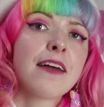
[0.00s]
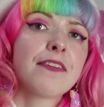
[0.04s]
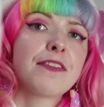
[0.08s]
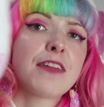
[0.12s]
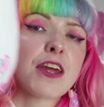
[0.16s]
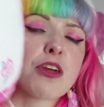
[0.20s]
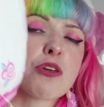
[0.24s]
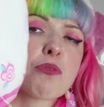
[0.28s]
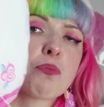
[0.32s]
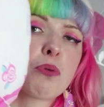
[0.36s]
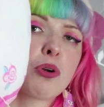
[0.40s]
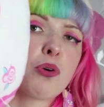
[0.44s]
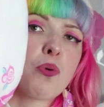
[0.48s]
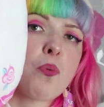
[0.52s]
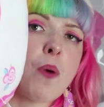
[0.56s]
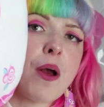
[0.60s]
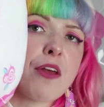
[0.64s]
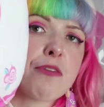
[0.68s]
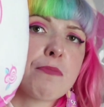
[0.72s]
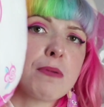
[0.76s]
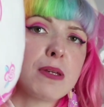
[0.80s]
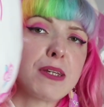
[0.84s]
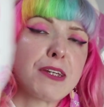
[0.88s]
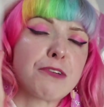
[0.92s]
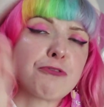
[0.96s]
this will
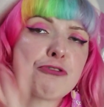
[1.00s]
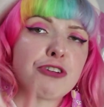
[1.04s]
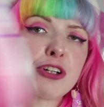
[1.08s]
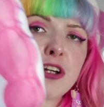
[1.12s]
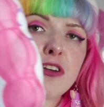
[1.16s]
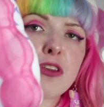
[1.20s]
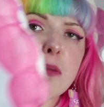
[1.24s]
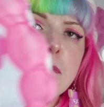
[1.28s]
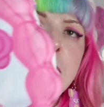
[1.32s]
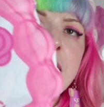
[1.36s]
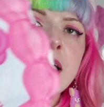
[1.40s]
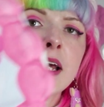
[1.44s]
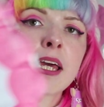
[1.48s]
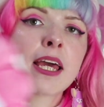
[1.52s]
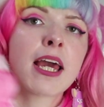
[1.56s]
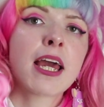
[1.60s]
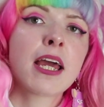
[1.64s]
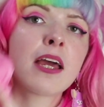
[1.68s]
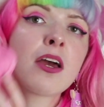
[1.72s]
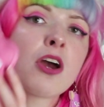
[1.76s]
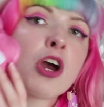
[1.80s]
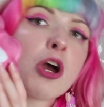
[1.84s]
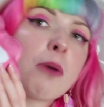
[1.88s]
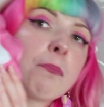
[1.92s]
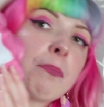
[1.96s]
always be different on the
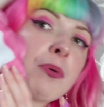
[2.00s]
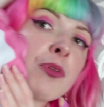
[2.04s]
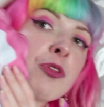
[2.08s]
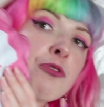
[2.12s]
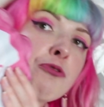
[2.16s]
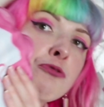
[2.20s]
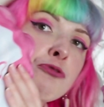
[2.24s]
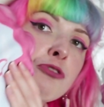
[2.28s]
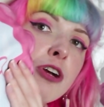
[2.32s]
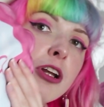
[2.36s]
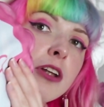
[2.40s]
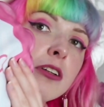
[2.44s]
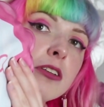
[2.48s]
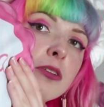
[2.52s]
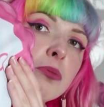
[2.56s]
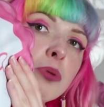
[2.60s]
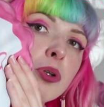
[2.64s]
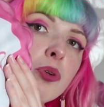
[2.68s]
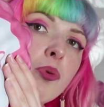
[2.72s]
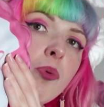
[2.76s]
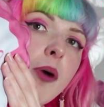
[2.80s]
backing, but the front will